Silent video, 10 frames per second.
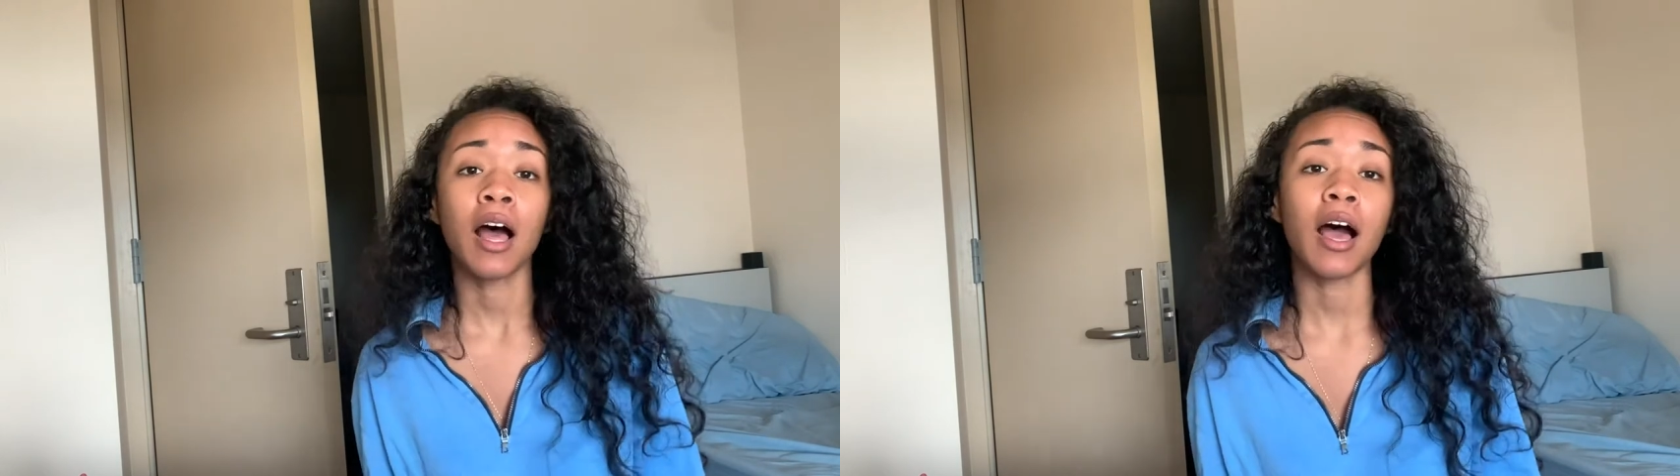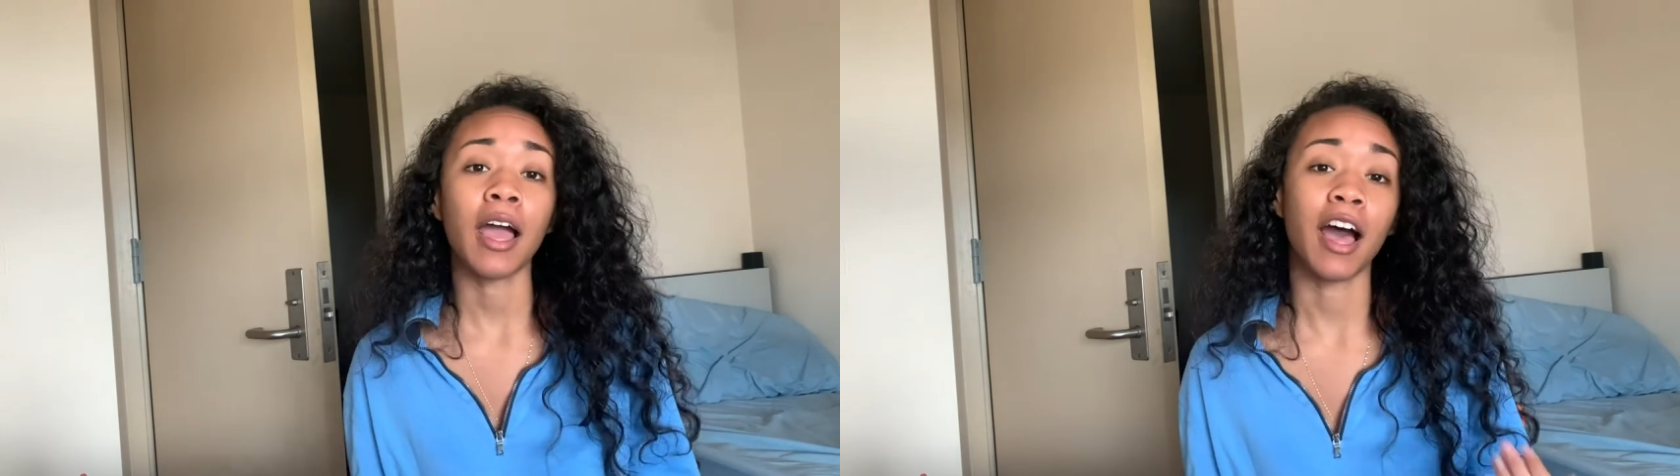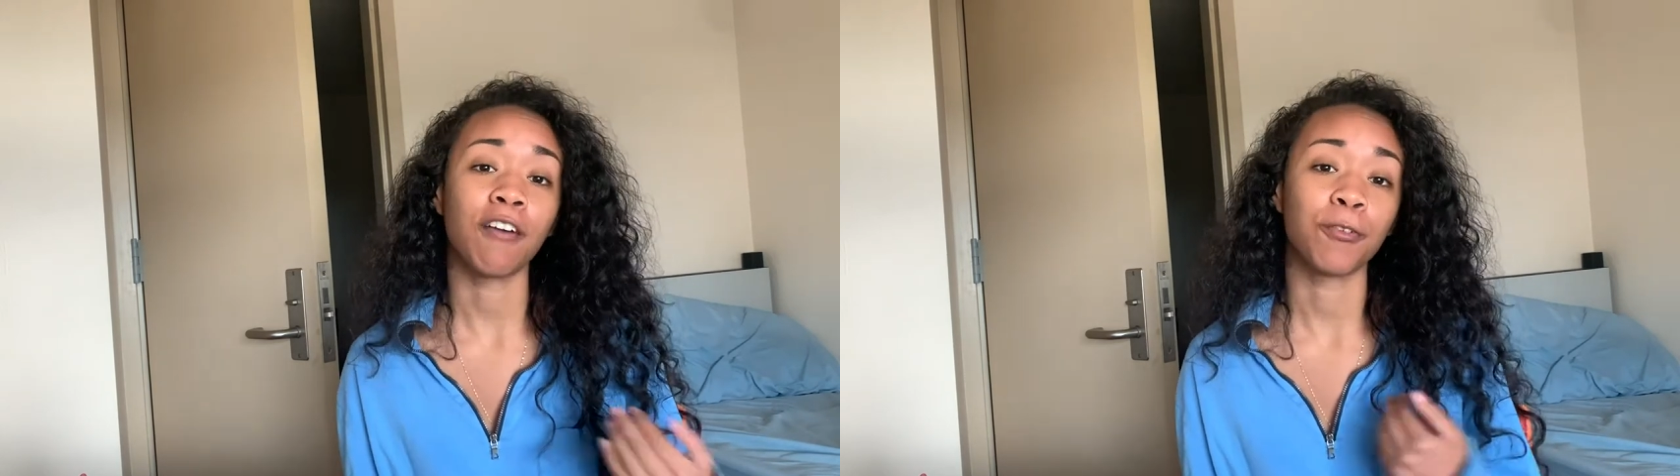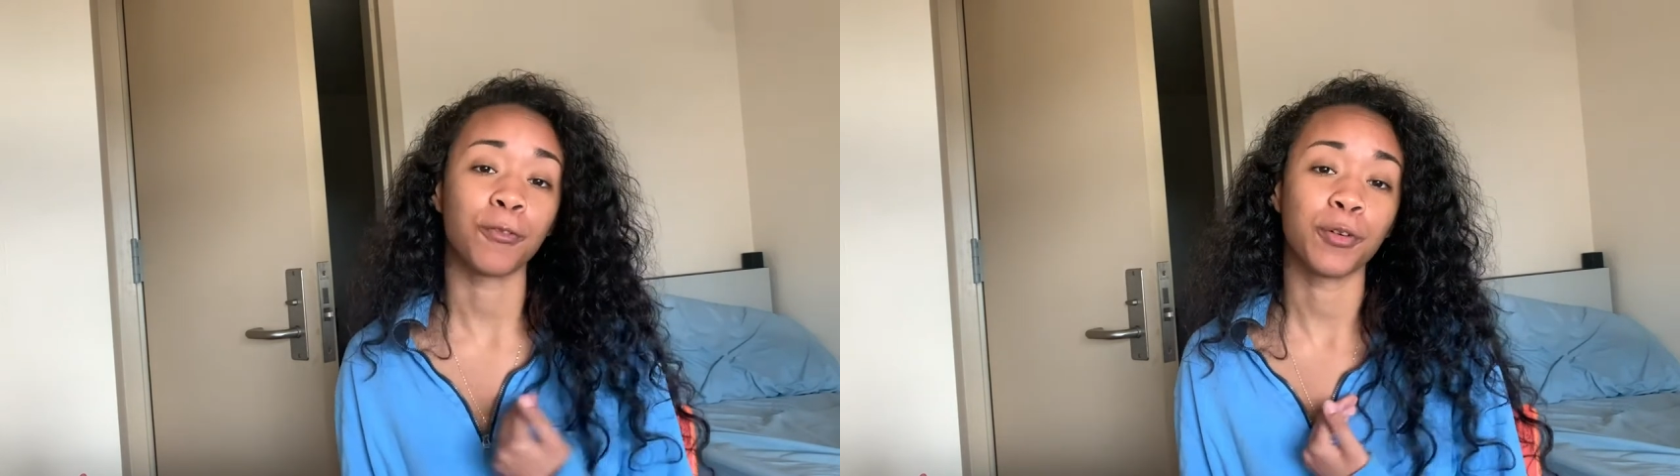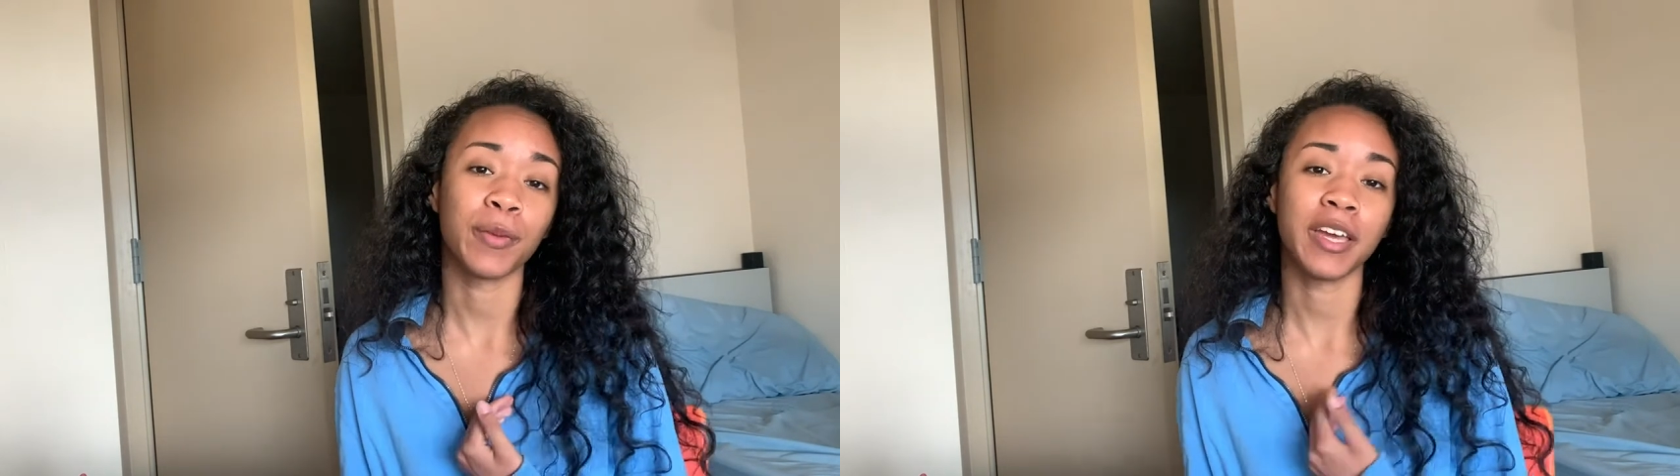I have a
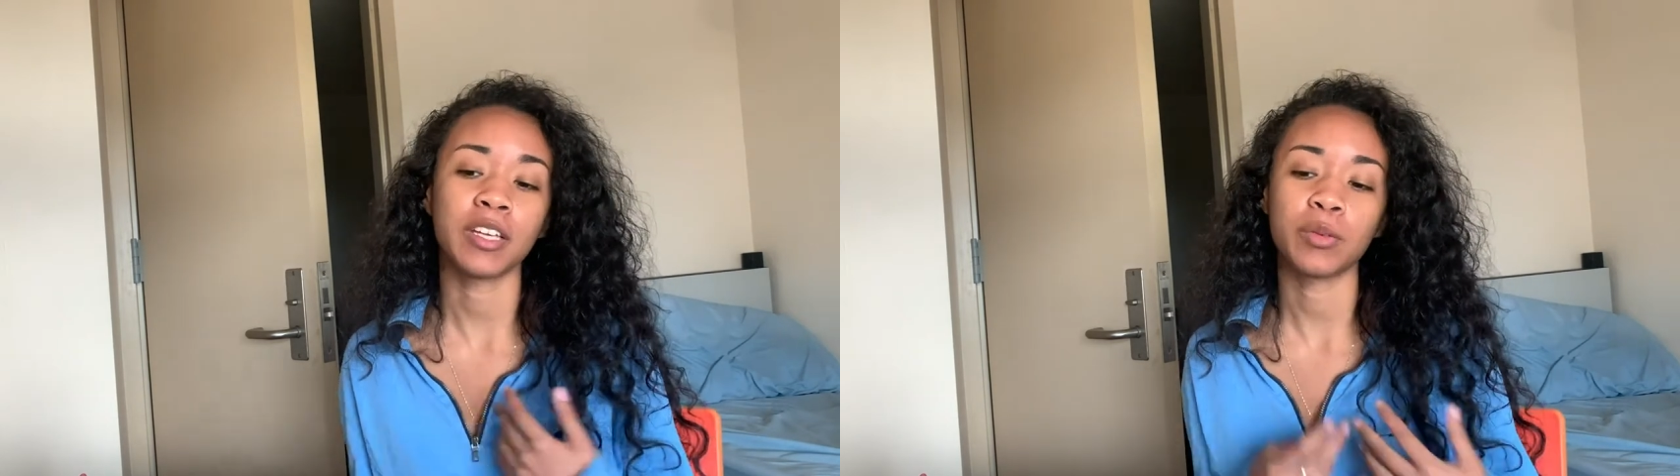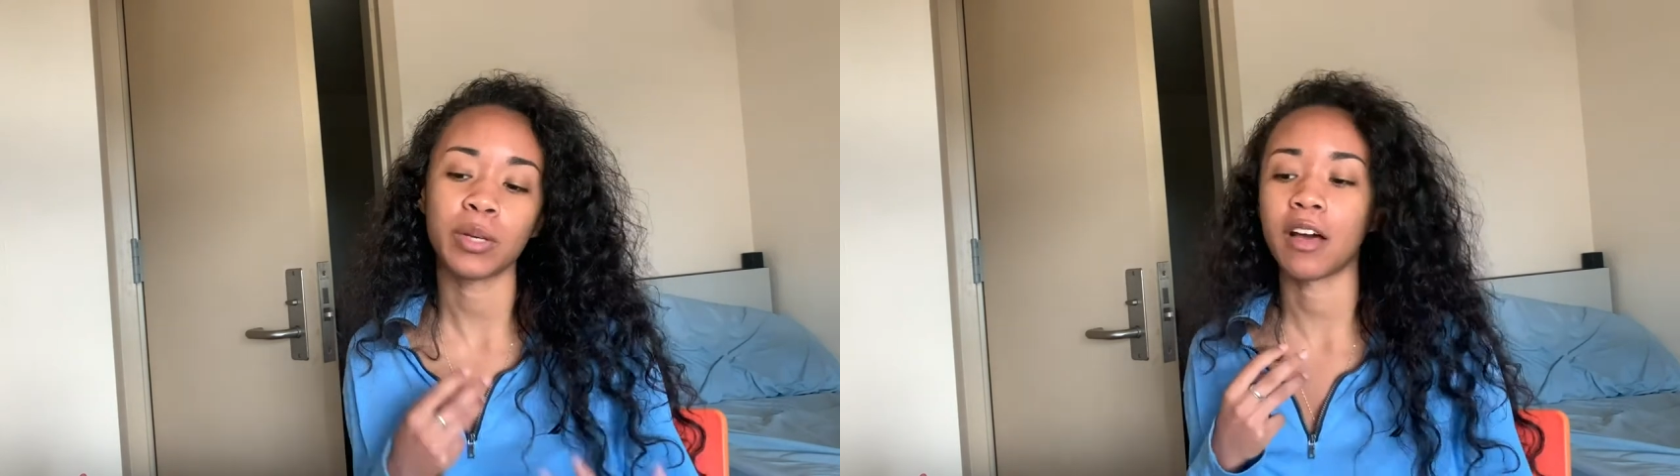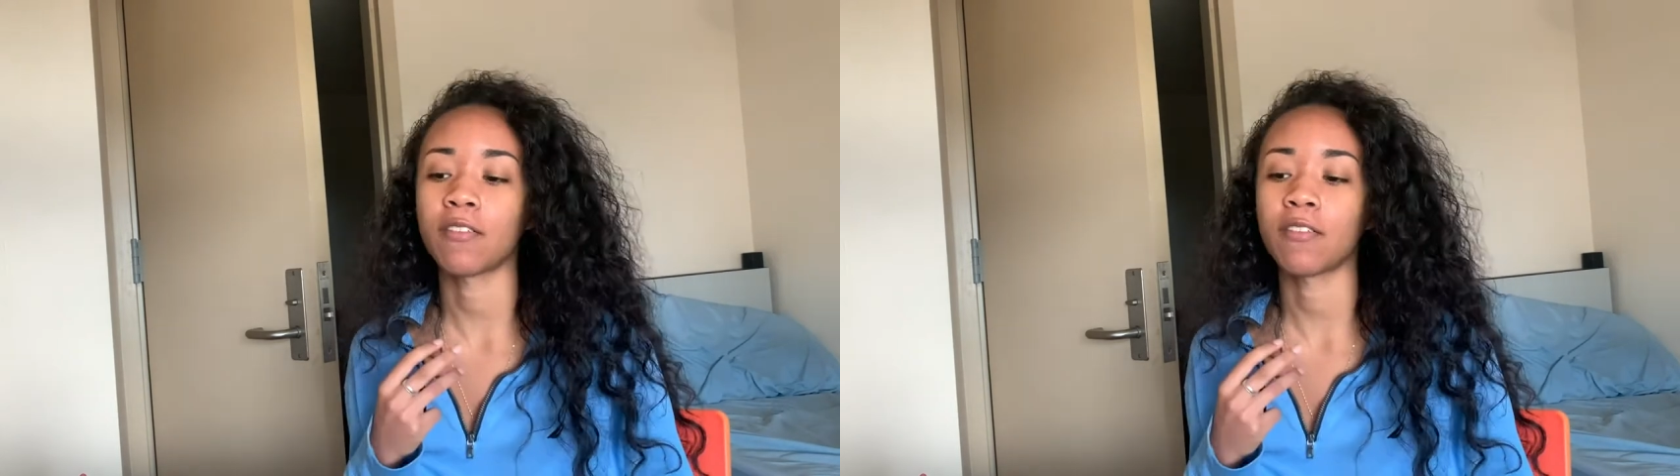roommate and we have